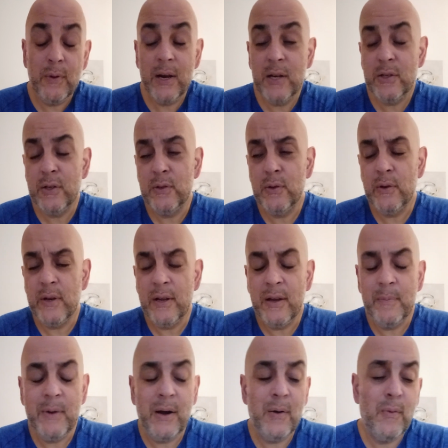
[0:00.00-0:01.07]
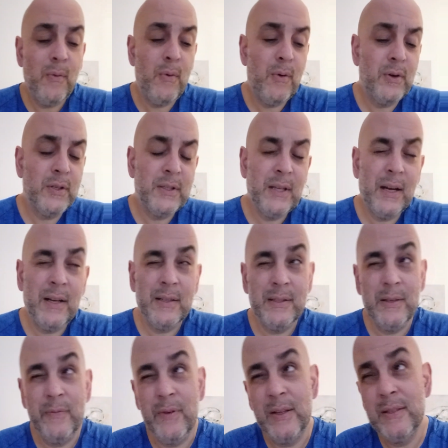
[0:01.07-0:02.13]
We're actually talking about war stocks,
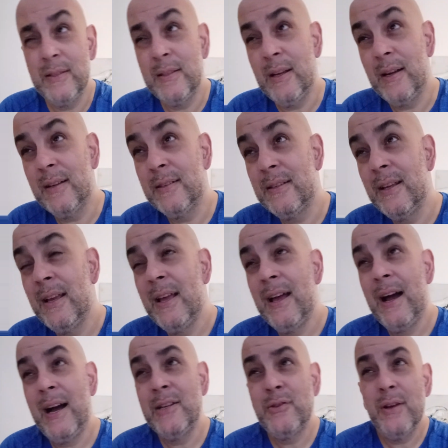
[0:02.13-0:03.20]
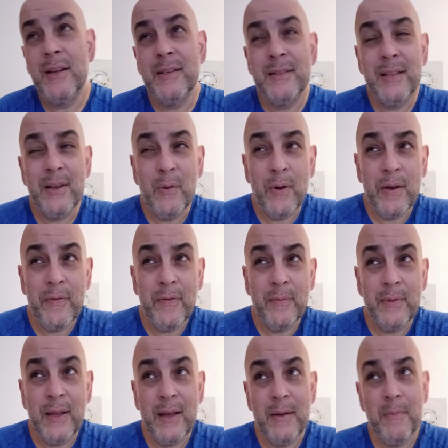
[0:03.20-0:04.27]
defense stocks. I try to stay away
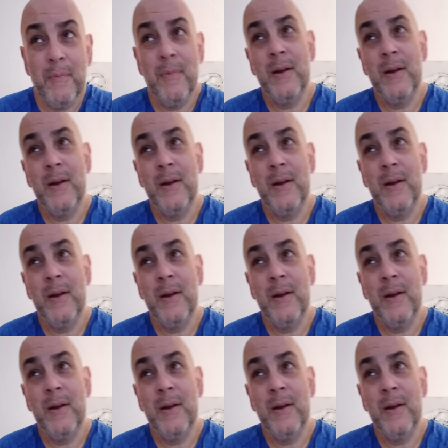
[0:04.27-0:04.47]
from that.